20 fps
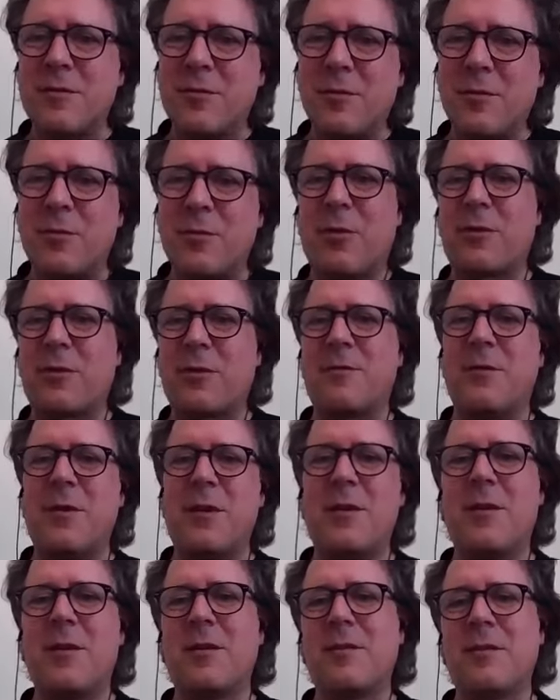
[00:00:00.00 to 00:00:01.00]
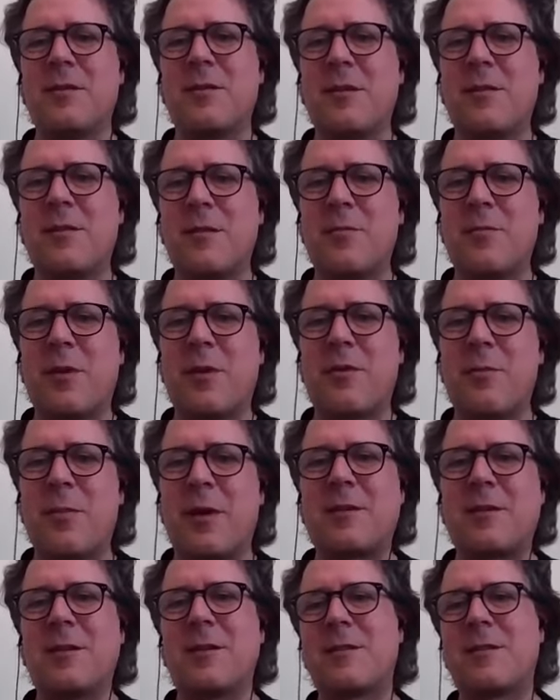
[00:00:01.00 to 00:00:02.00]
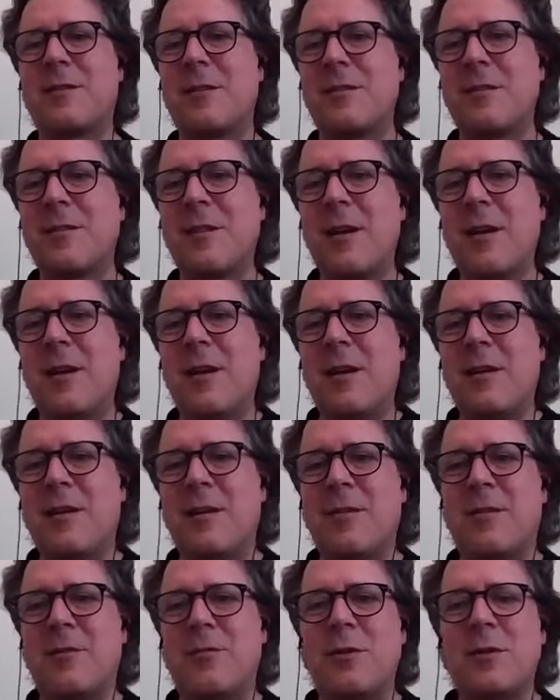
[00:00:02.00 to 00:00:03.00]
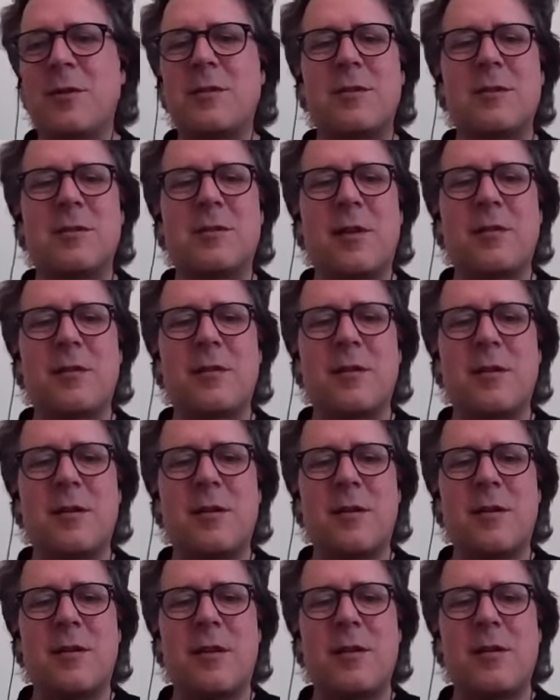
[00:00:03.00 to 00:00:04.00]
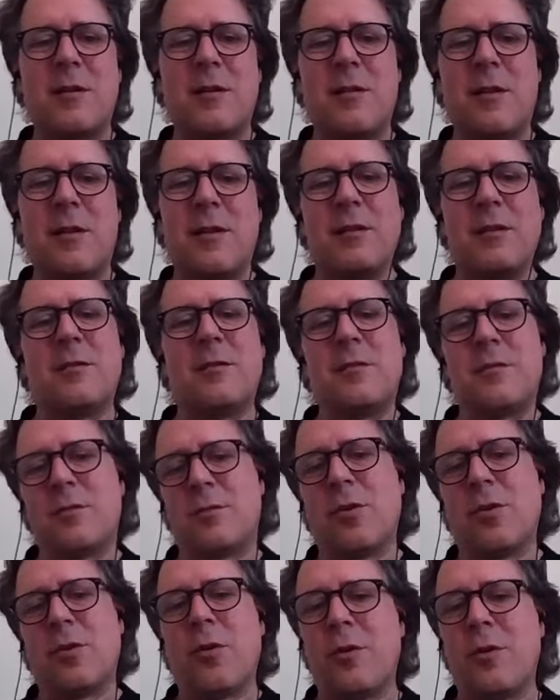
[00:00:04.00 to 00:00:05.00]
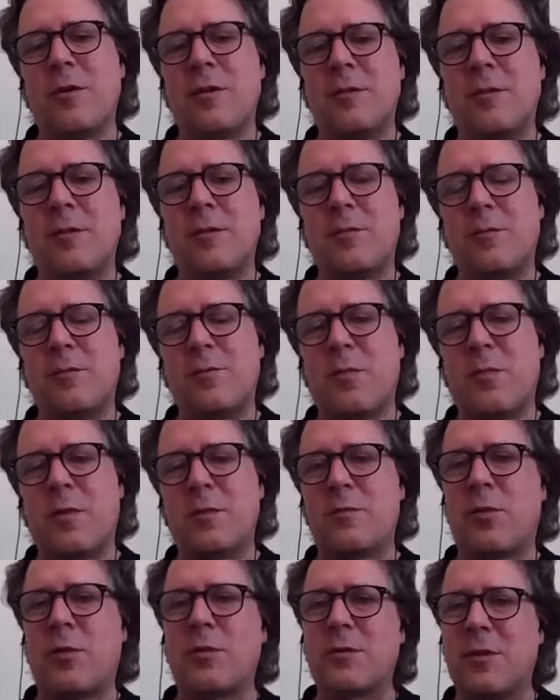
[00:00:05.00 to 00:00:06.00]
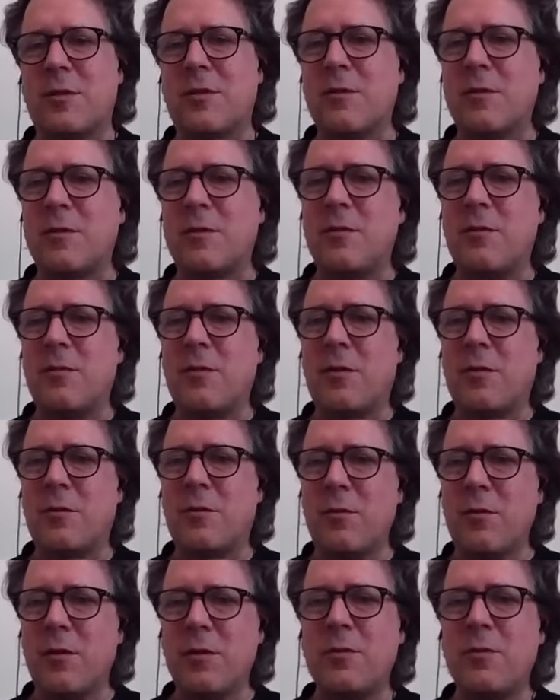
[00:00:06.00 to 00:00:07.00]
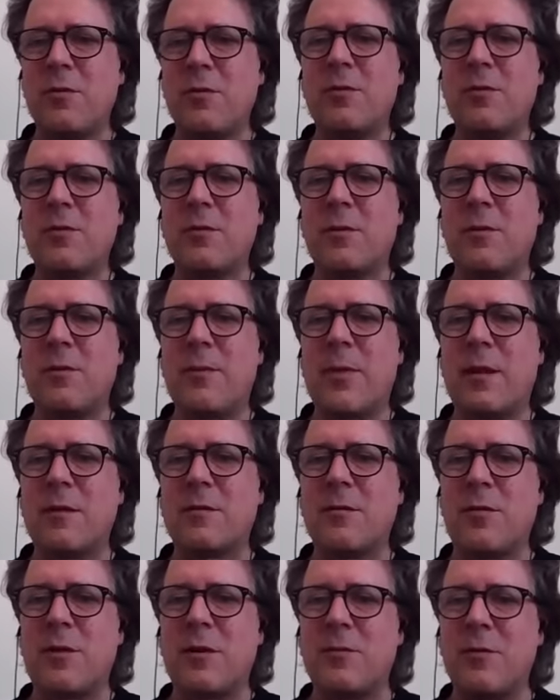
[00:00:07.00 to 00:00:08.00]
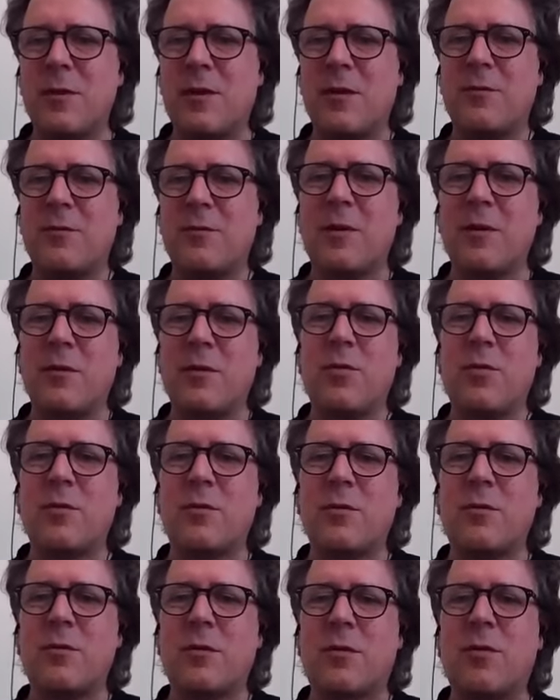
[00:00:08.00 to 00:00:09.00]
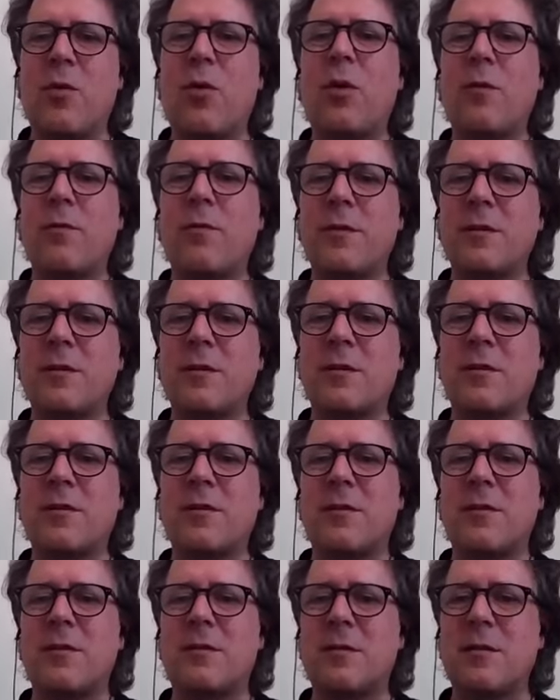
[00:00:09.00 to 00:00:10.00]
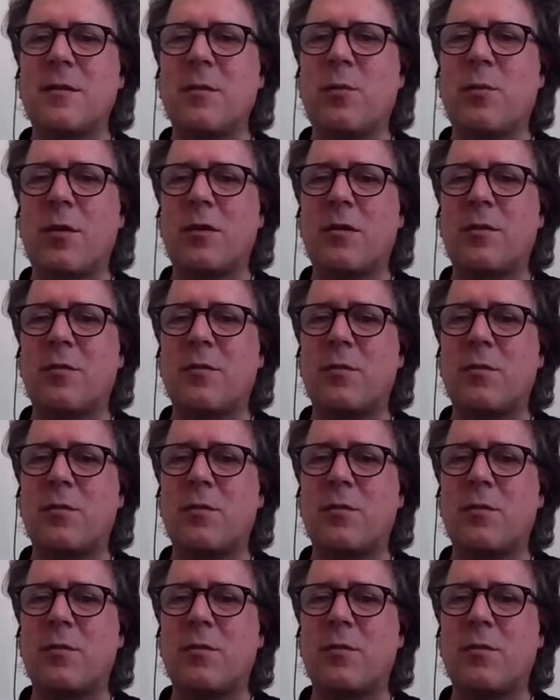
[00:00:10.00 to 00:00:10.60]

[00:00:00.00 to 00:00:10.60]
cryptography and, and the mathematics and, and the risks and, and that. And they joined this this project with, with Tuvalu so that we can really go to the core of it and, and see what